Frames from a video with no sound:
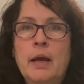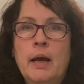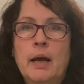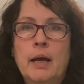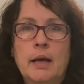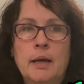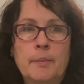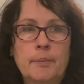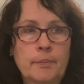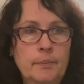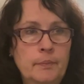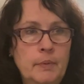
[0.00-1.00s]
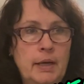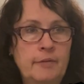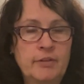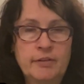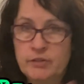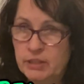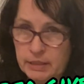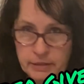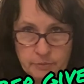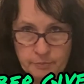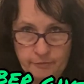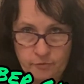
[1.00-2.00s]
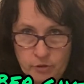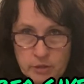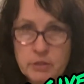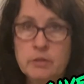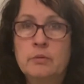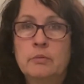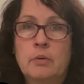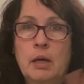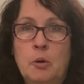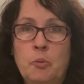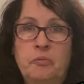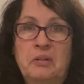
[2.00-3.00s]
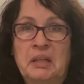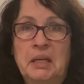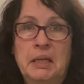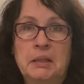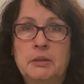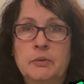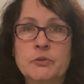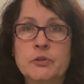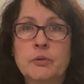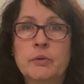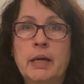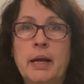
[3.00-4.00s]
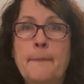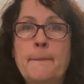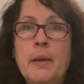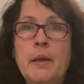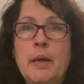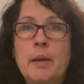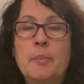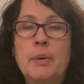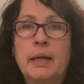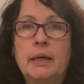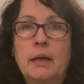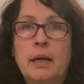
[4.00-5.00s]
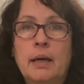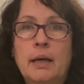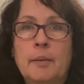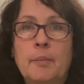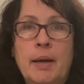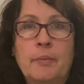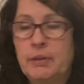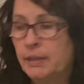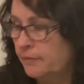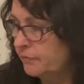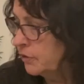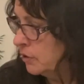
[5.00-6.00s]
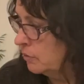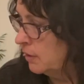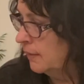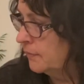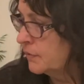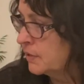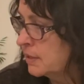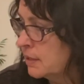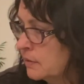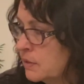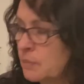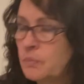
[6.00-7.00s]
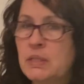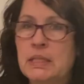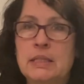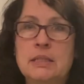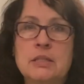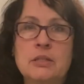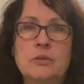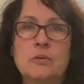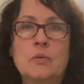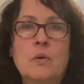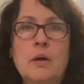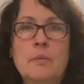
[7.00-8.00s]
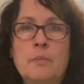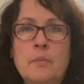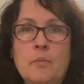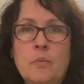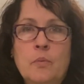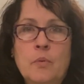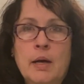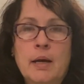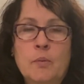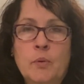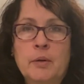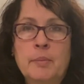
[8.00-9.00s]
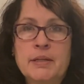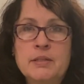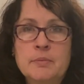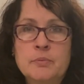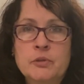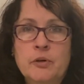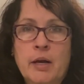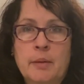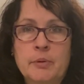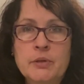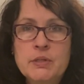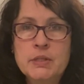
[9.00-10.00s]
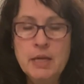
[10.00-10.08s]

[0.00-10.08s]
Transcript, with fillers: I've never done this before, so hopefully I don't screw it up, but I would love to give some seeds to one of my subscribers.